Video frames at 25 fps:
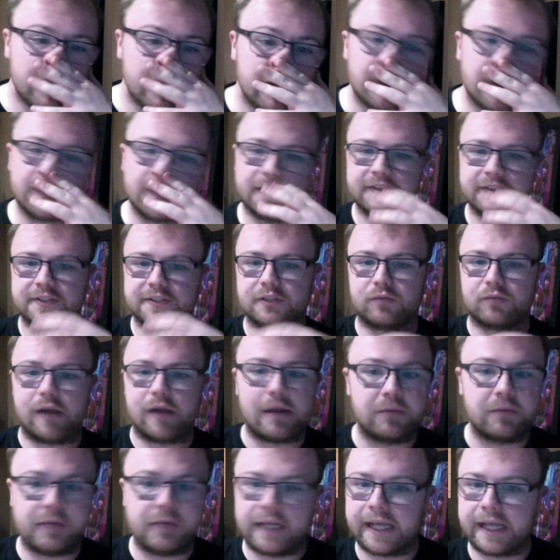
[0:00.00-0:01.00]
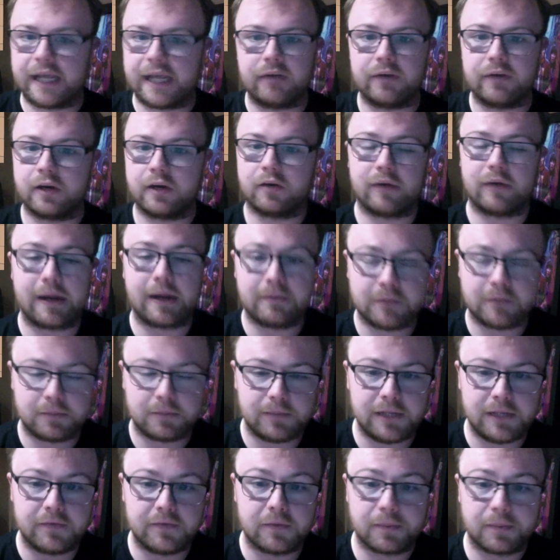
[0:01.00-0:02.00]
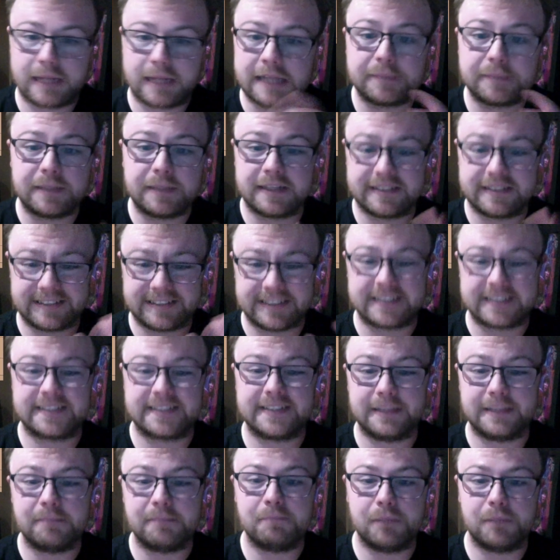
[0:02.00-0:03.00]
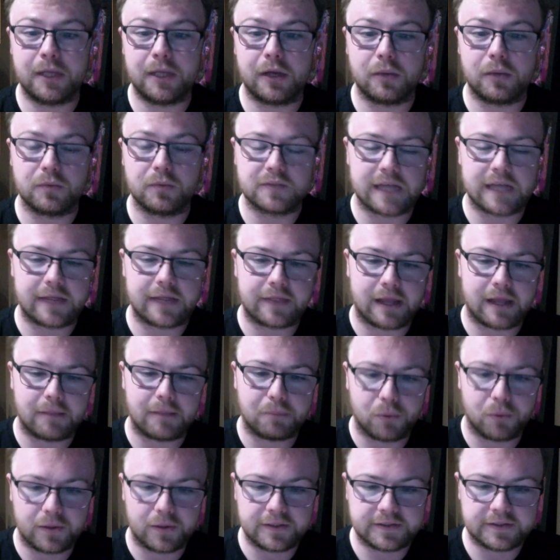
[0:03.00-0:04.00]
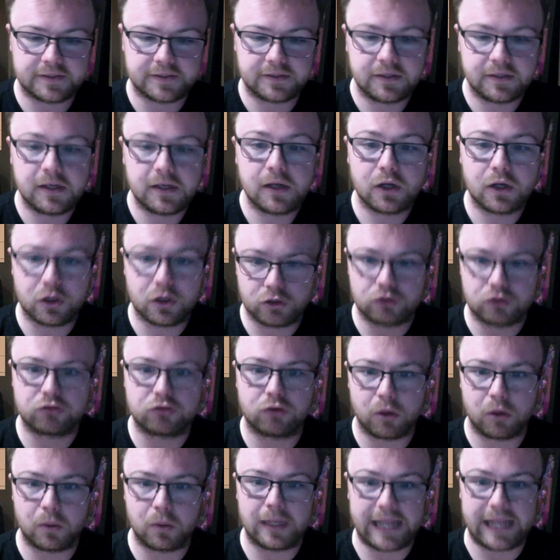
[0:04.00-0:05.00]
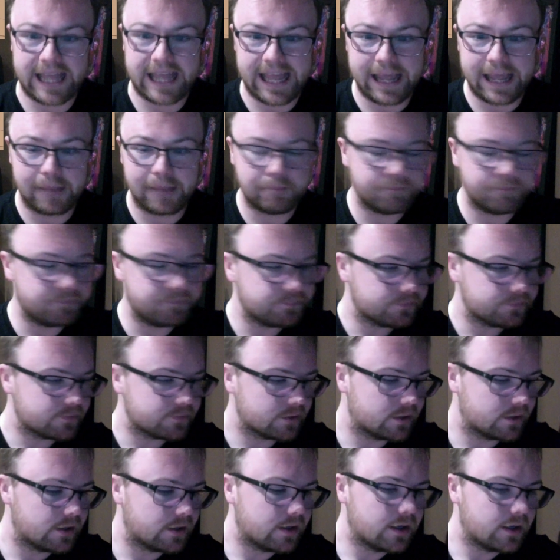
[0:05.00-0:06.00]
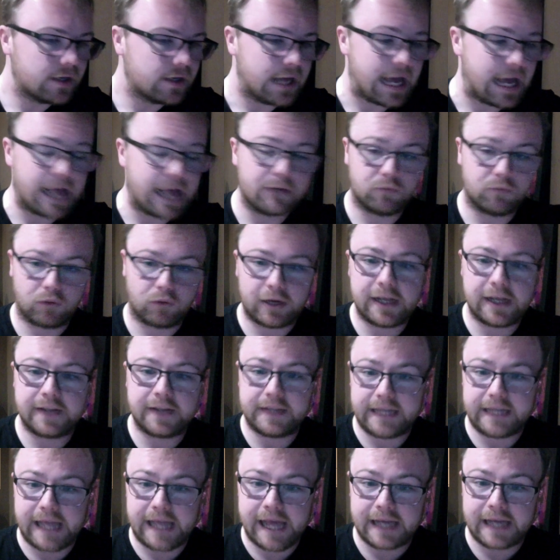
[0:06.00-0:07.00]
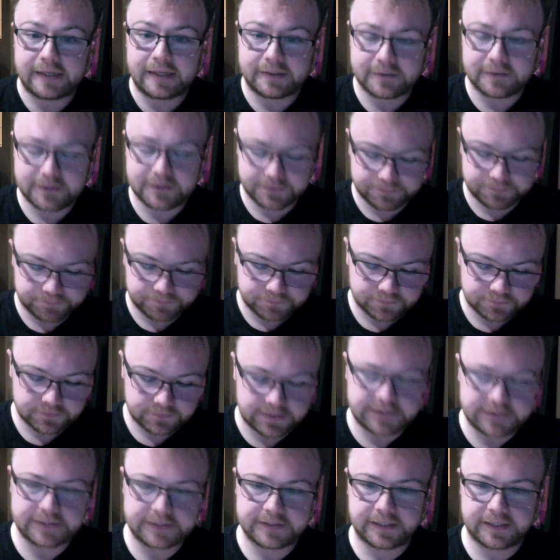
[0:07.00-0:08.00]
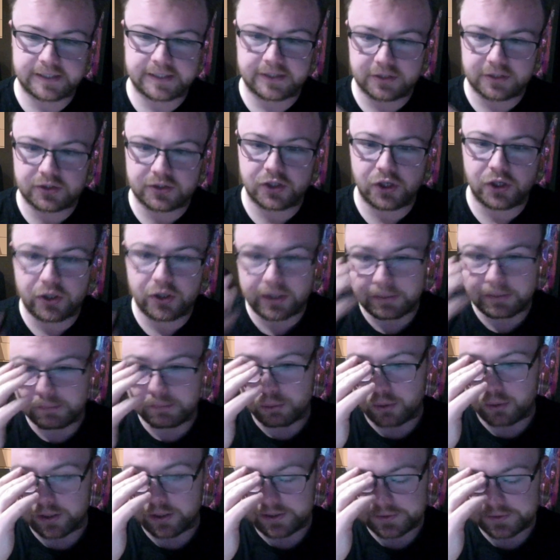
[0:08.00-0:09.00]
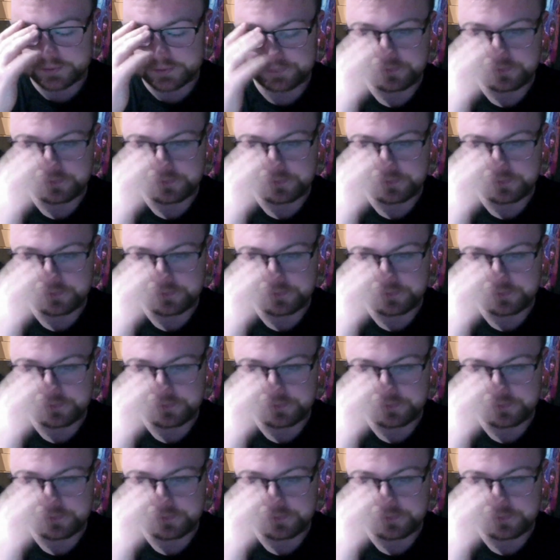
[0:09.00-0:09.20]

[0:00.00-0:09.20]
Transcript: the surrounding area around him either. But that's because of the symbiote at that point controlling him. And right at the end, this is like the turning point.